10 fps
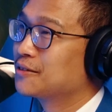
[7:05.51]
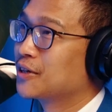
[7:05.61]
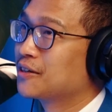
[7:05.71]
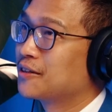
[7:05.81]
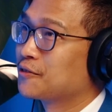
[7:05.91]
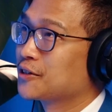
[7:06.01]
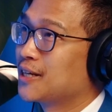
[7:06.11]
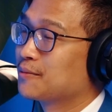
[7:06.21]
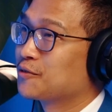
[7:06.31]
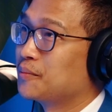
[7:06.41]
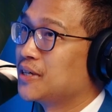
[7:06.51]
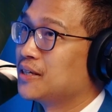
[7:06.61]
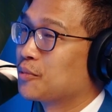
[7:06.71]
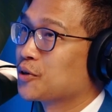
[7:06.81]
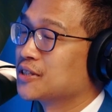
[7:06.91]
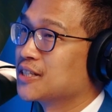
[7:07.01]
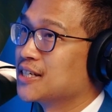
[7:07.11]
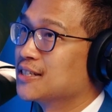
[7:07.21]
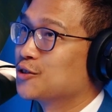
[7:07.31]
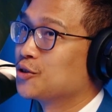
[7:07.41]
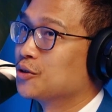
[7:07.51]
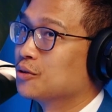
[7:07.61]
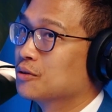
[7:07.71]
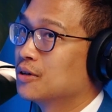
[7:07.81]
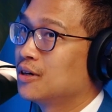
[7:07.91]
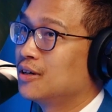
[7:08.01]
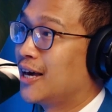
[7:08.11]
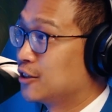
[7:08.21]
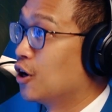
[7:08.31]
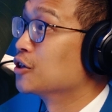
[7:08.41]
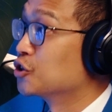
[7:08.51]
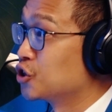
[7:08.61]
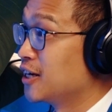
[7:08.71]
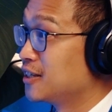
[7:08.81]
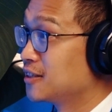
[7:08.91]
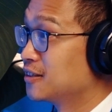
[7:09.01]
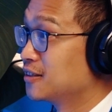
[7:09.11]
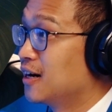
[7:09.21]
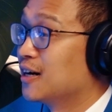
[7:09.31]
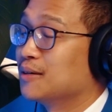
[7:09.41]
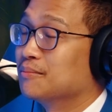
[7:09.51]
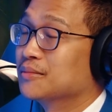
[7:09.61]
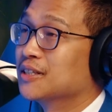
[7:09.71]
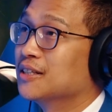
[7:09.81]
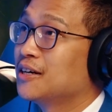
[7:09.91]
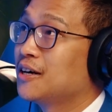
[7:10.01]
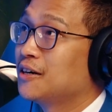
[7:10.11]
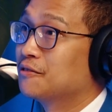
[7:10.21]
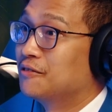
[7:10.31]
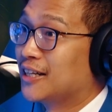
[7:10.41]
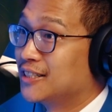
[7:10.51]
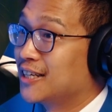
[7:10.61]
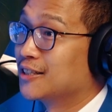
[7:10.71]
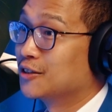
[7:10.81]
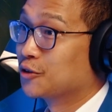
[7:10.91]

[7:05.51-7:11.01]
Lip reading: One of the first steps for me personally is to acknowledge it, to validate